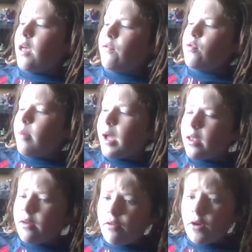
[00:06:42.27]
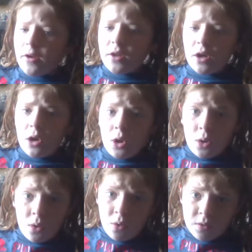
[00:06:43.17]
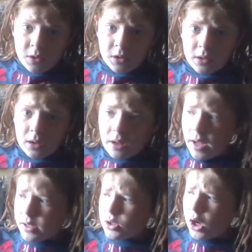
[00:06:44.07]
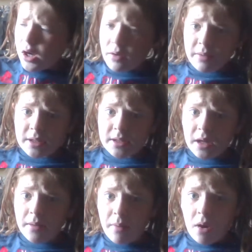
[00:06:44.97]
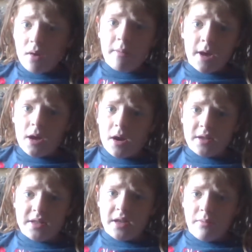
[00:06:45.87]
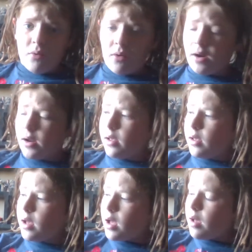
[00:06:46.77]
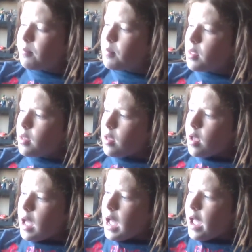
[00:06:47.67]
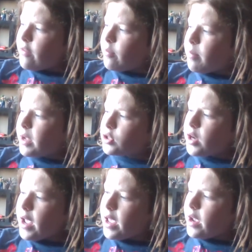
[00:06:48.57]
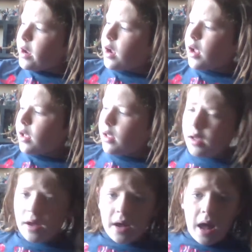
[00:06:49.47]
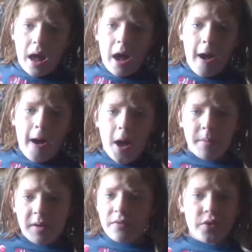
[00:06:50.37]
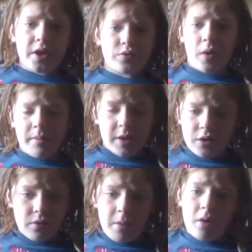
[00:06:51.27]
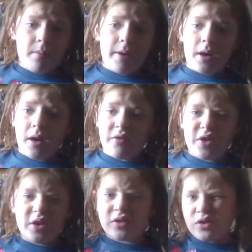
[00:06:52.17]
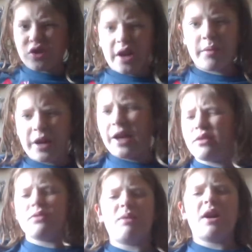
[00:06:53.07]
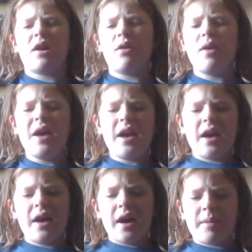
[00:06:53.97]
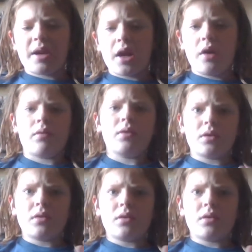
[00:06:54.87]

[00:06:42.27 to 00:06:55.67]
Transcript: if you might have heard the news that Target wasn't selling Pokemon cards anymore, I have a bunch right here. If you guys want me to do Pokemon card videos, I'll try one out tomorrow. I mean, no,